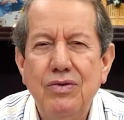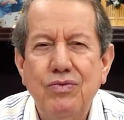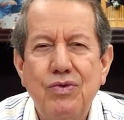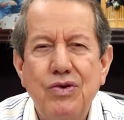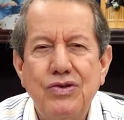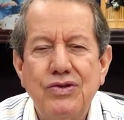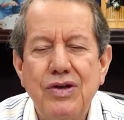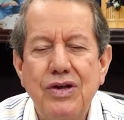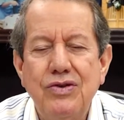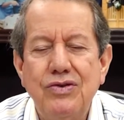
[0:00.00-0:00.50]

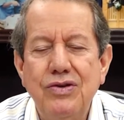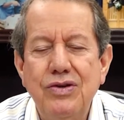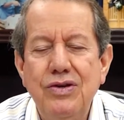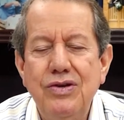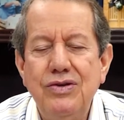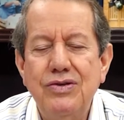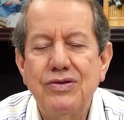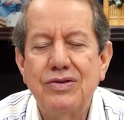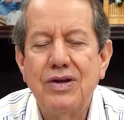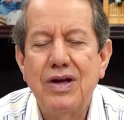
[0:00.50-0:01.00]
And you
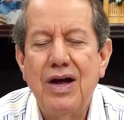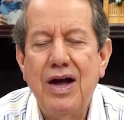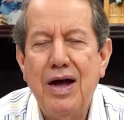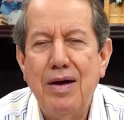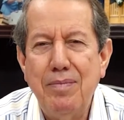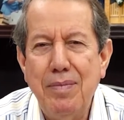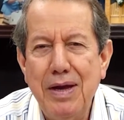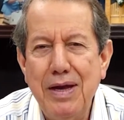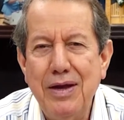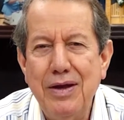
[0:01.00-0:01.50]
say,
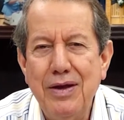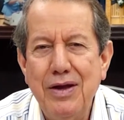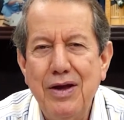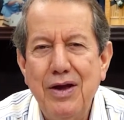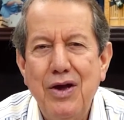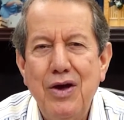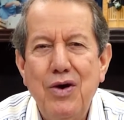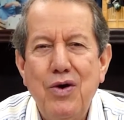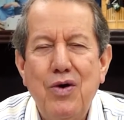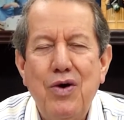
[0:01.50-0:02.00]

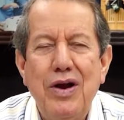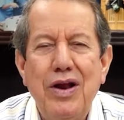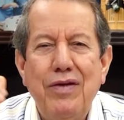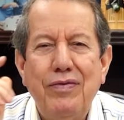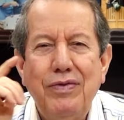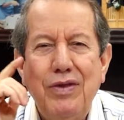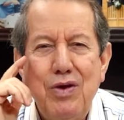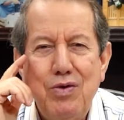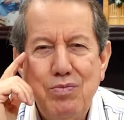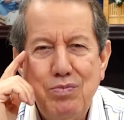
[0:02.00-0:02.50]
"Amen."
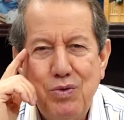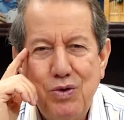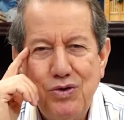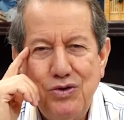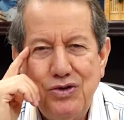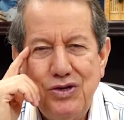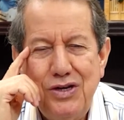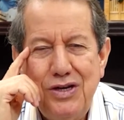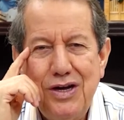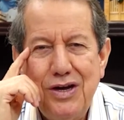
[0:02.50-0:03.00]
Brethren,
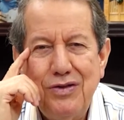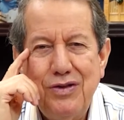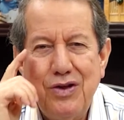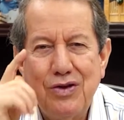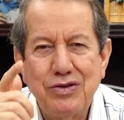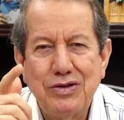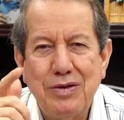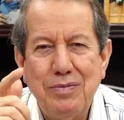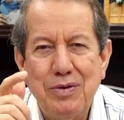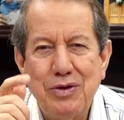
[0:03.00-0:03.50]
have a good
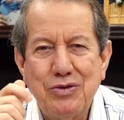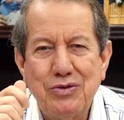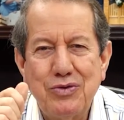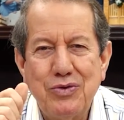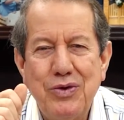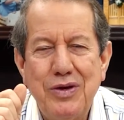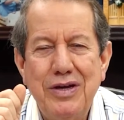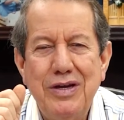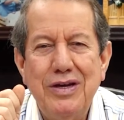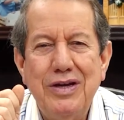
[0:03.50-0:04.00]
day and may God
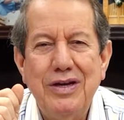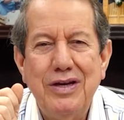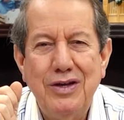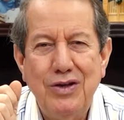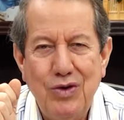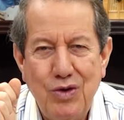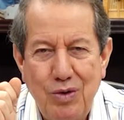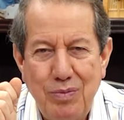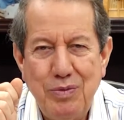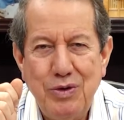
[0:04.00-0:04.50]
bless you
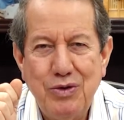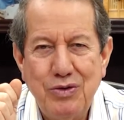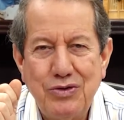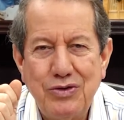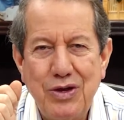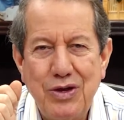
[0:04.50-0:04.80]
in the name